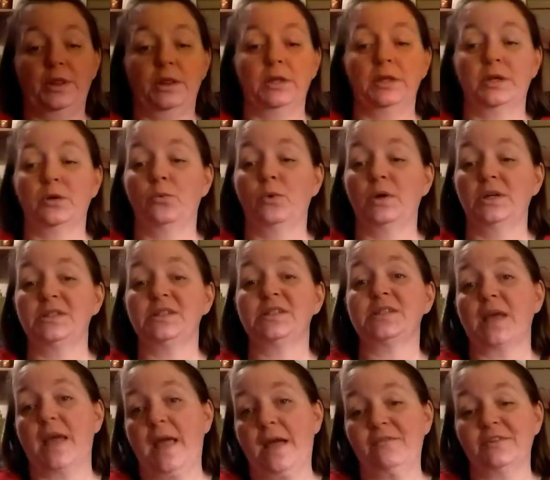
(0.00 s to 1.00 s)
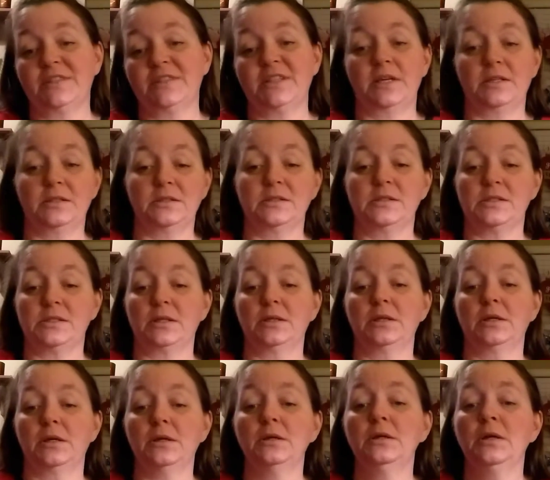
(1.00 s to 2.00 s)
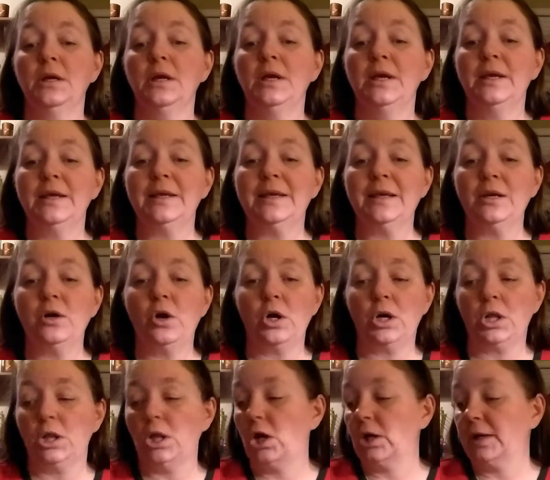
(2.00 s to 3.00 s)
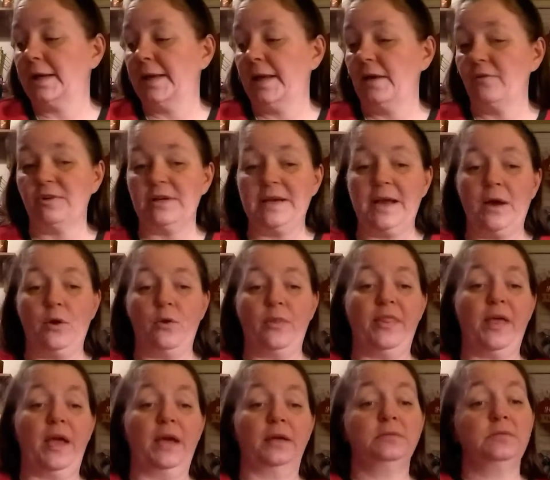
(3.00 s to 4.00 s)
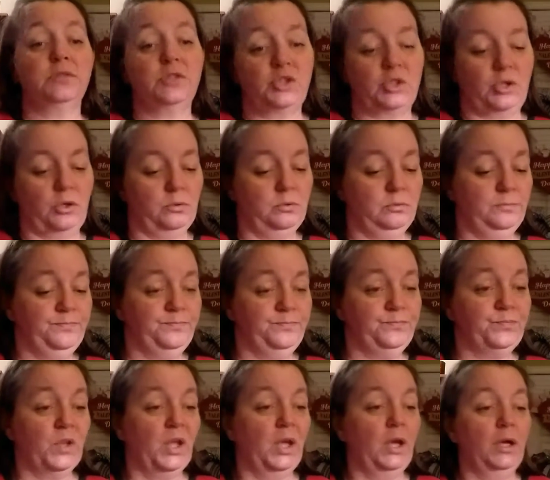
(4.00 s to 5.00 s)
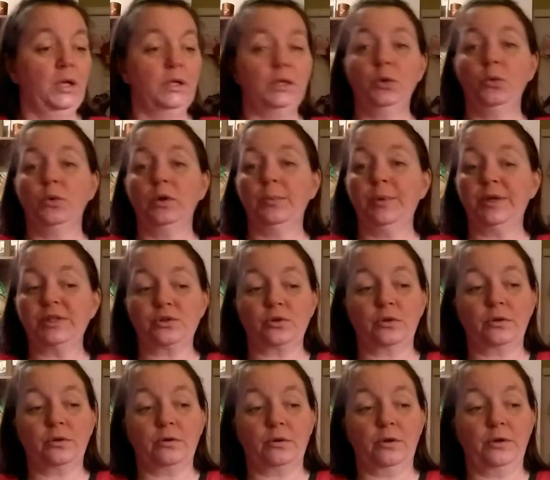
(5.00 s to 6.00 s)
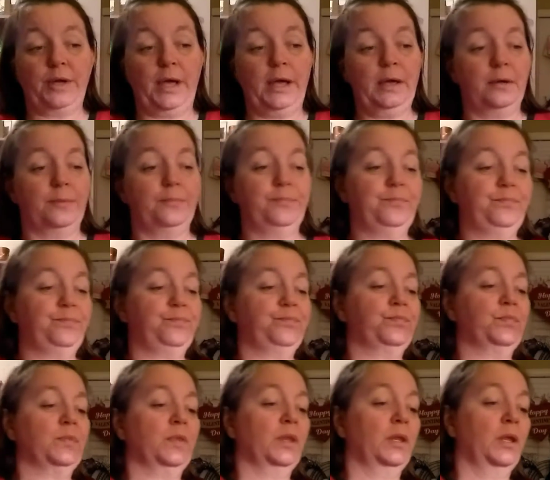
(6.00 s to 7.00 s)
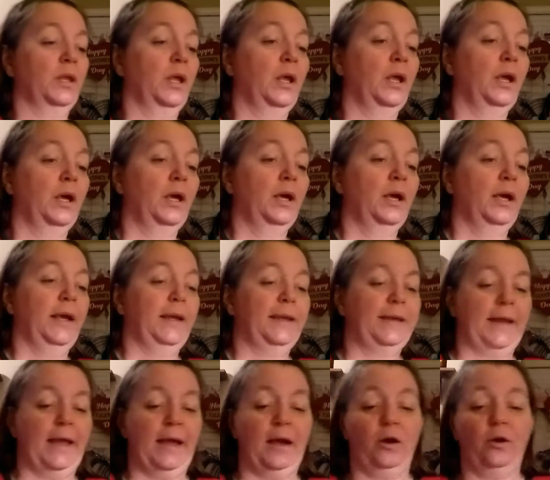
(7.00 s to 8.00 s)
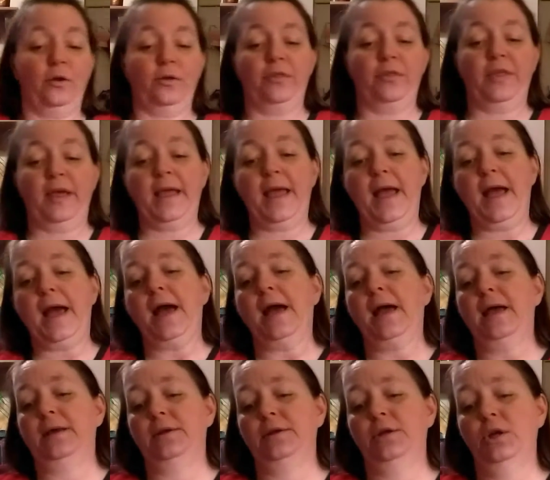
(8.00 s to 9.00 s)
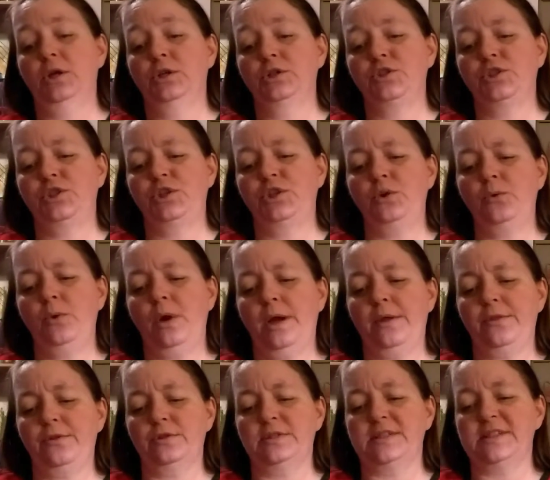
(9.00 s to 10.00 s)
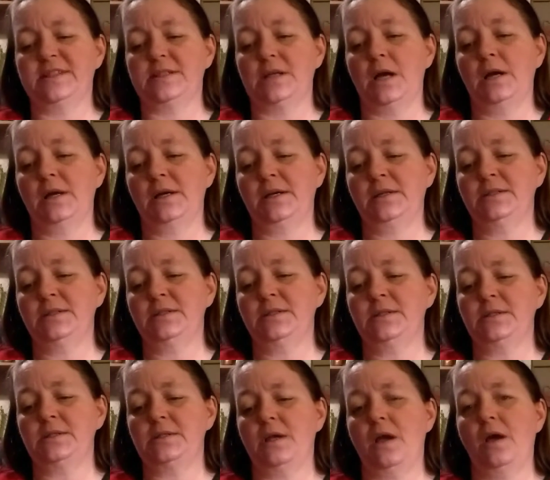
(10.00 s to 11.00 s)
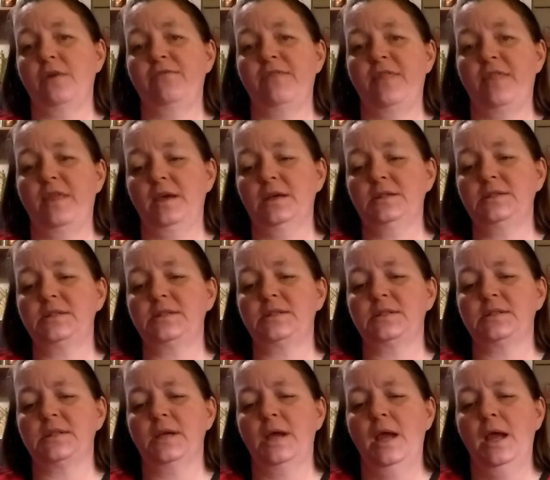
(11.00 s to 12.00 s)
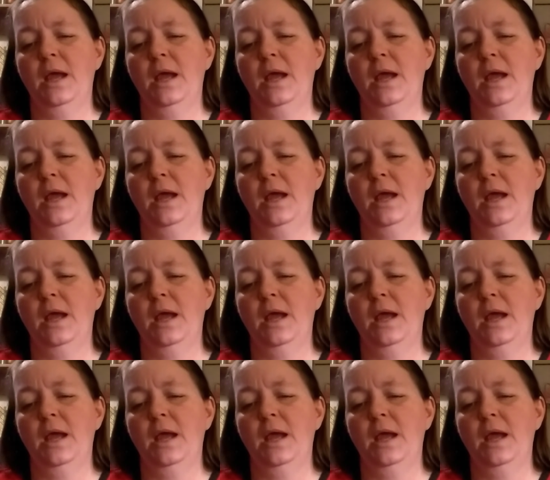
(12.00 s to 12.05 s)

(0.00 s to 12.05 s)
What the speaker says: little ones, they have a tendency to get all cloggy every now and then. So you want to make sure they're okay. Now, they had 2 other designs of this.